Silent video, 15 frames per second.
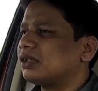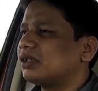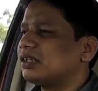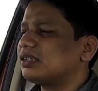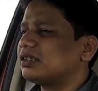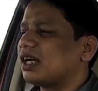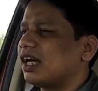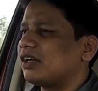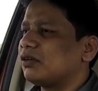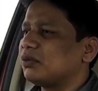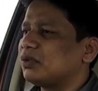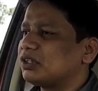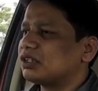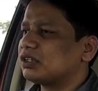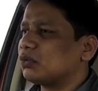this highway
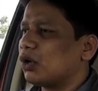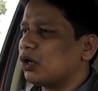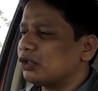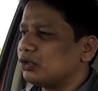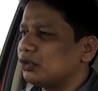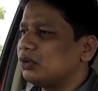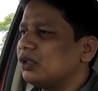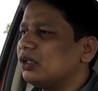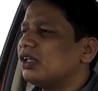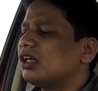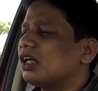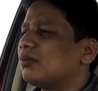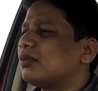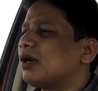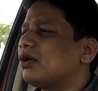which warn you
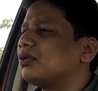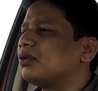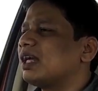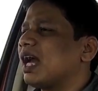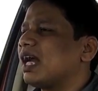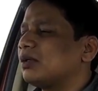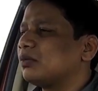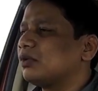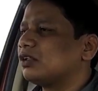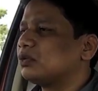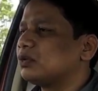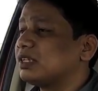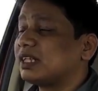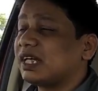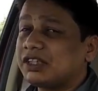about animals
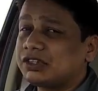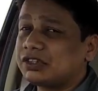which can